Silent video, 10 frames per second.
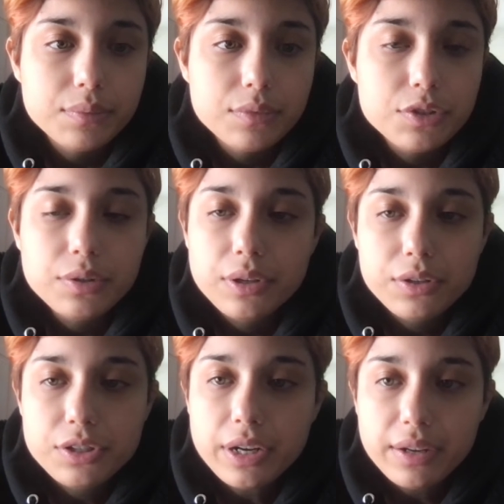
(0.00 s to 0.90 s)
showing your
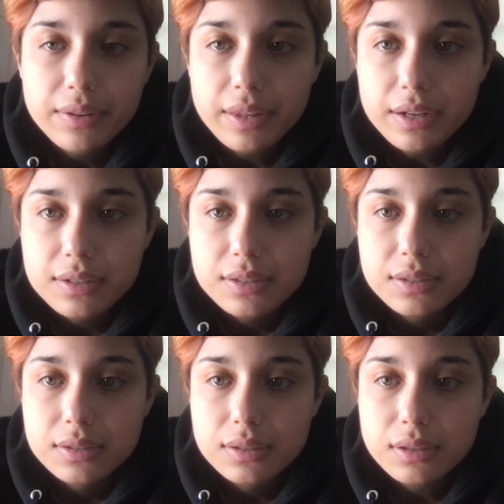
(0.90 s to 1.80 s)
child that
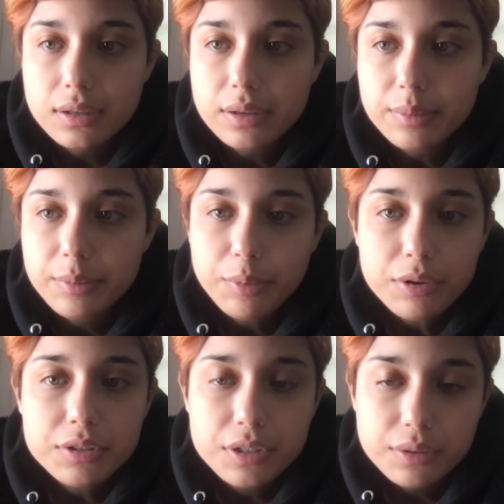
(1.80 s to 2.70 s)
it's
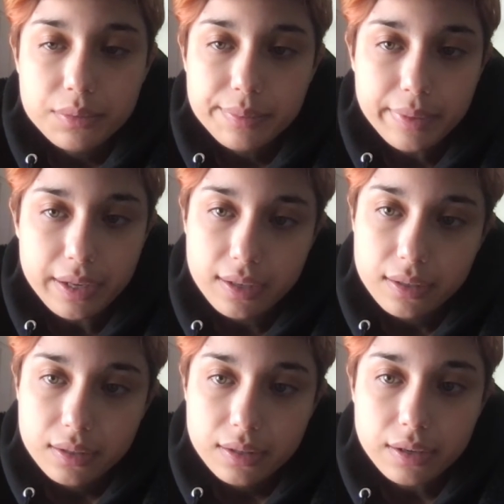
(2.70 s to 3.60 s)
important to you, that
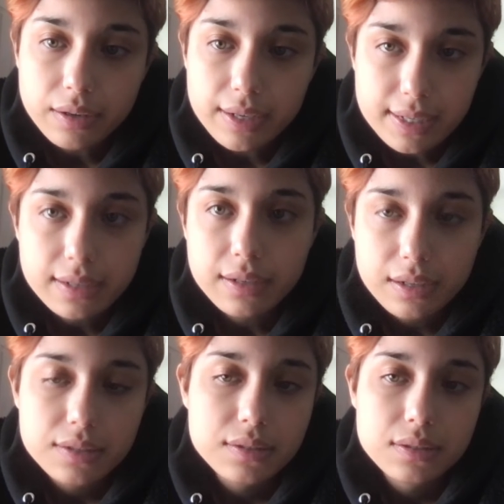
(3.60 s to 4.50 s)
their
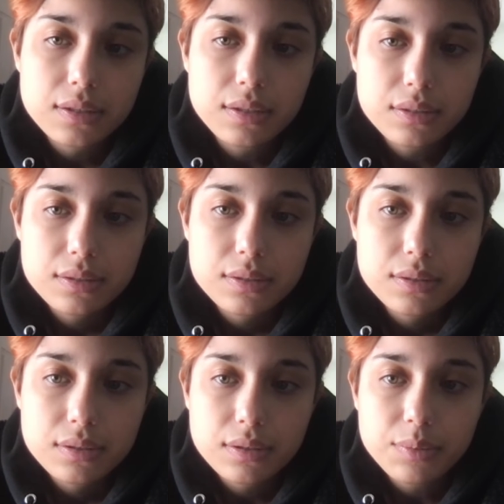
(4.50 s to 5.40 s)
identity is
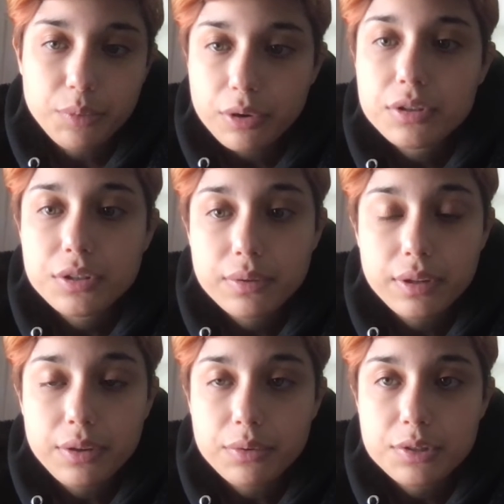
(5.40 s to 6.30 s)
important to you and
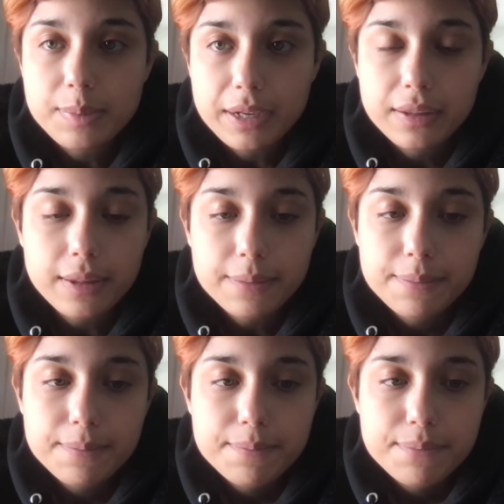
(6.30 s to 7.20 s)
that you respect
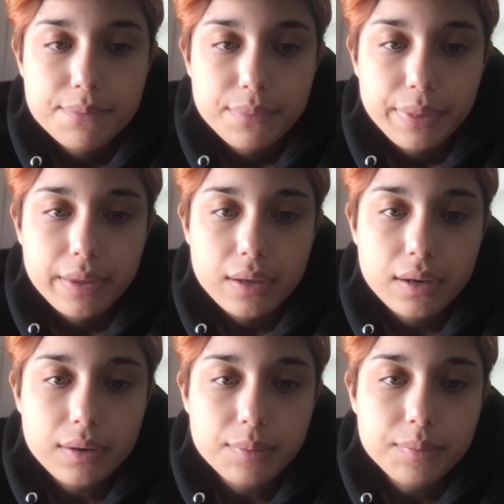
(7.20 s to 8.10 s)
them.
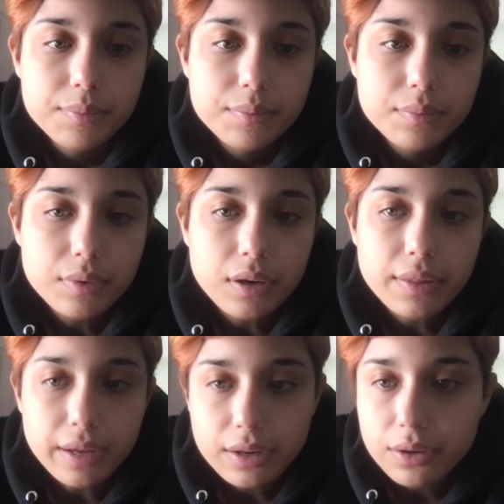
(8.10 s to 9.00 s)
On
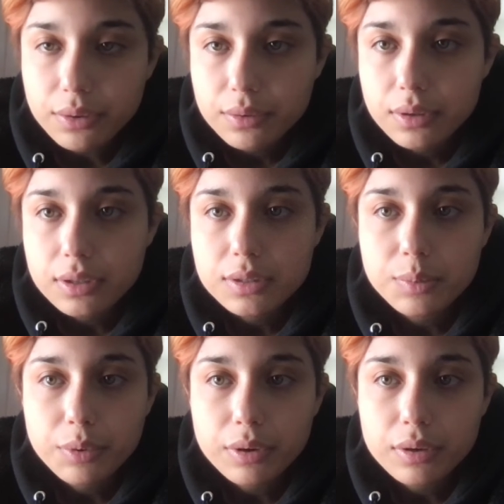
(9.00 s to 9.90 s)
that note, it's
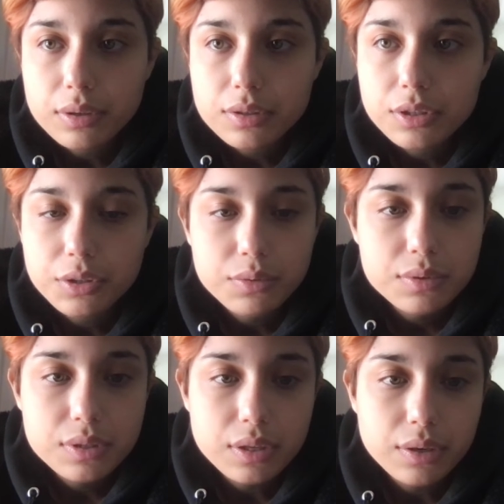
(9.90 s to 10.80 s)
important to
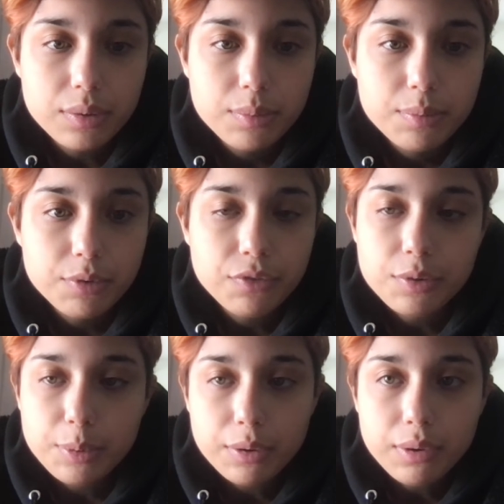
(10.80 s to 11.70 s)
use their
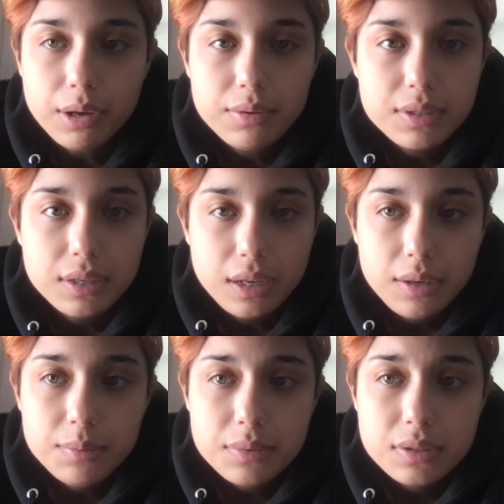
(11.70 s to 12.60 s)
preferred pronouns and
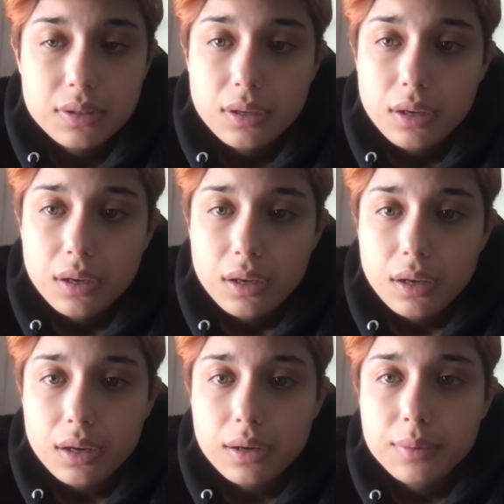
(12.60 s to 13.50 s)
names.
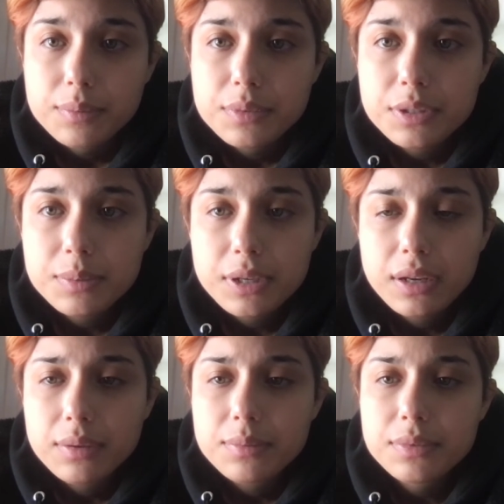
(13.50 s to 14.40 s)

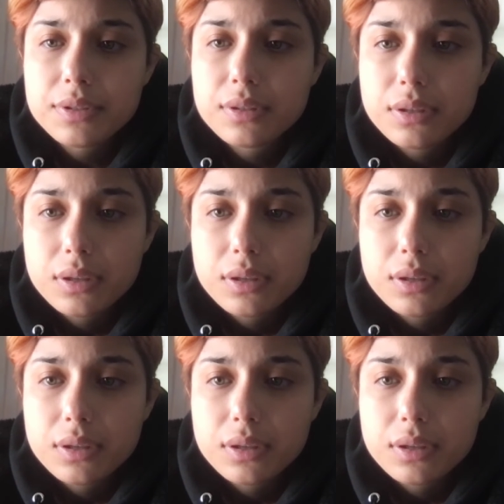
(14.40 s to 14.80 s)
Sometimes